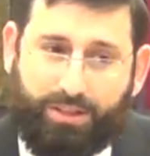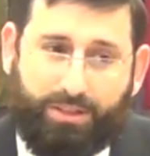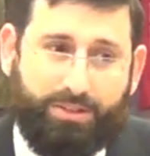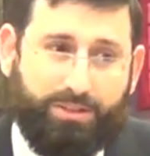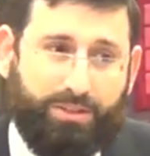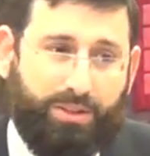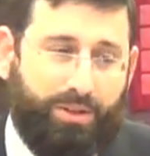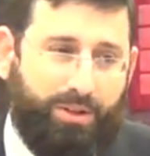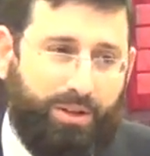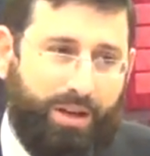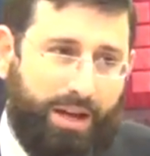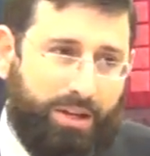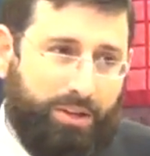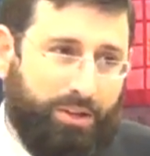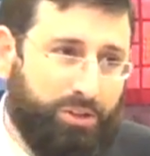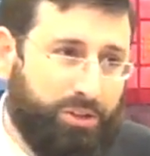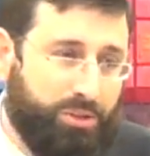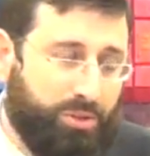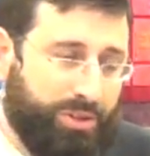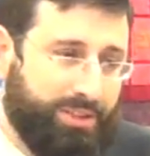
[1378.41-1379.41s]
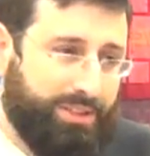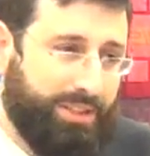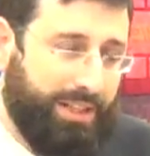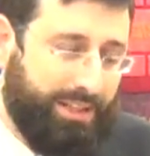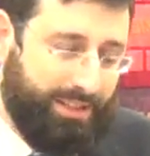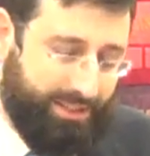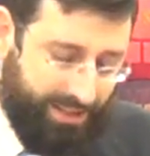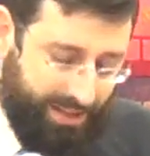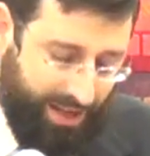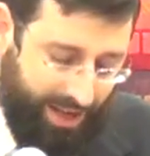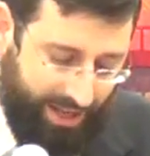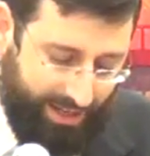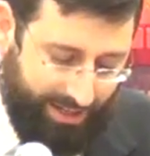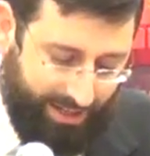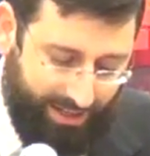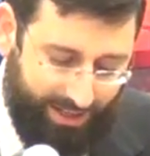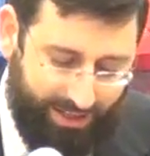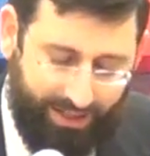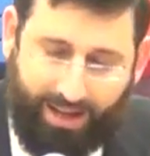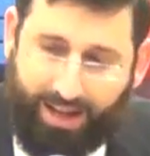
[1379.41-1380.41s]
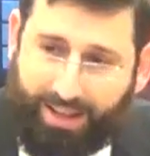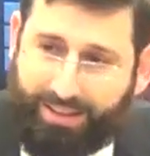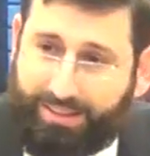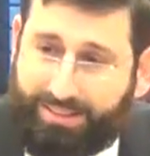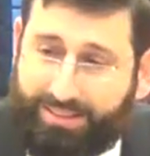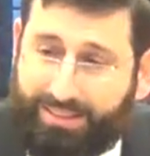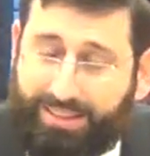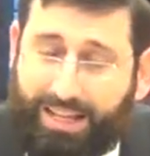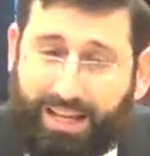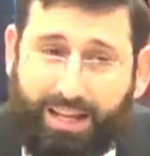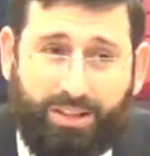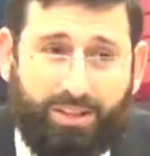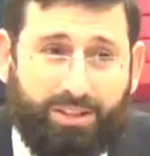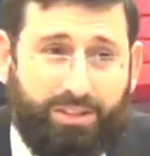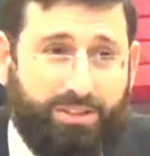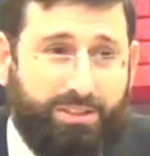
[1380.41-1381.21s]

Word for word: So uh, Yeshua said to God, uh, God, this is not a